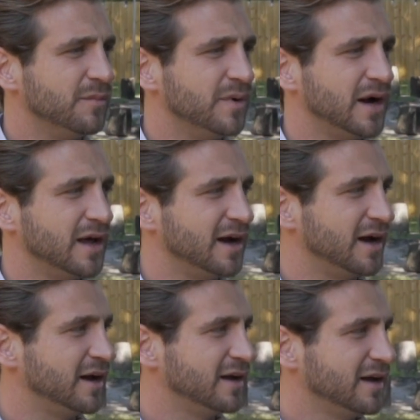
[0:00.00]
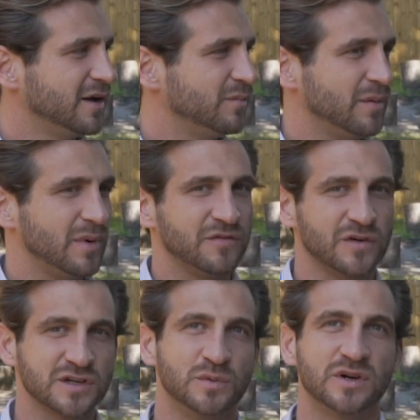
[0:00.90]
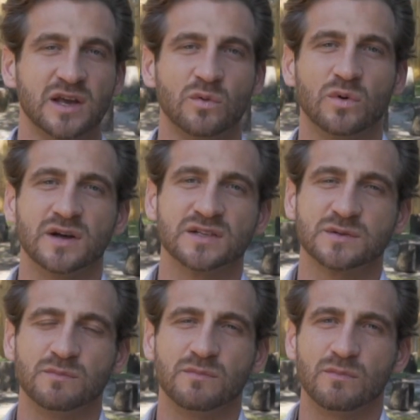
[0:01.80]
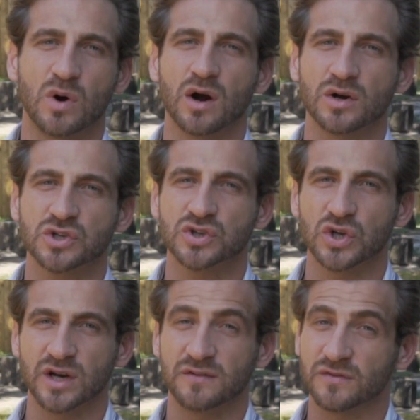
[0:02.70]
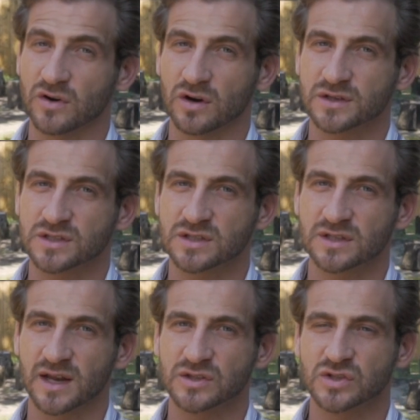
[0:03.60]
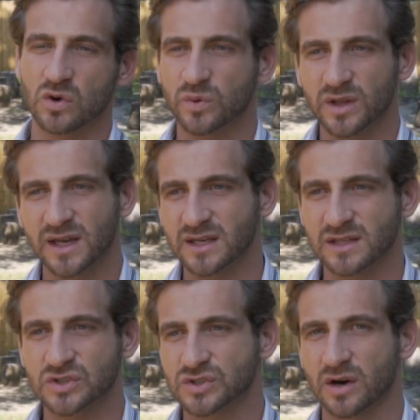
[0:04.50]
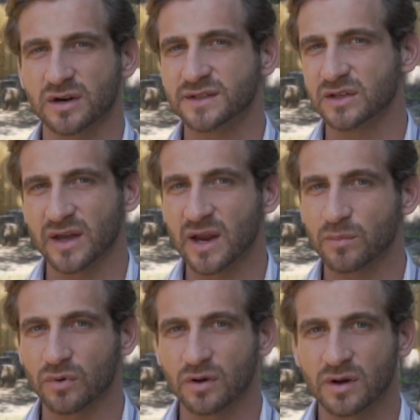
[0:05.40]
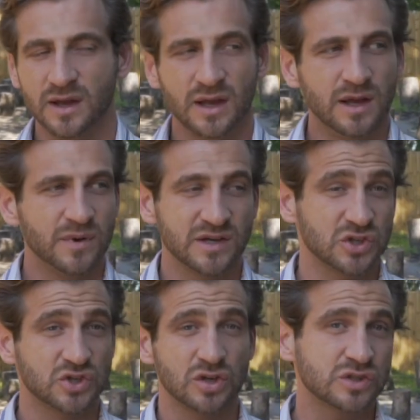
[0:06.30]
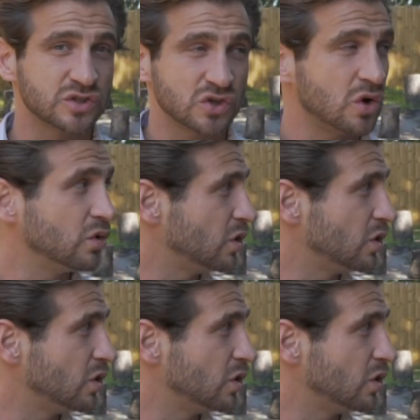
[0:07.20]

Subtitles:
But my first booking was March 31st. And so really it didn't start until April because it just took so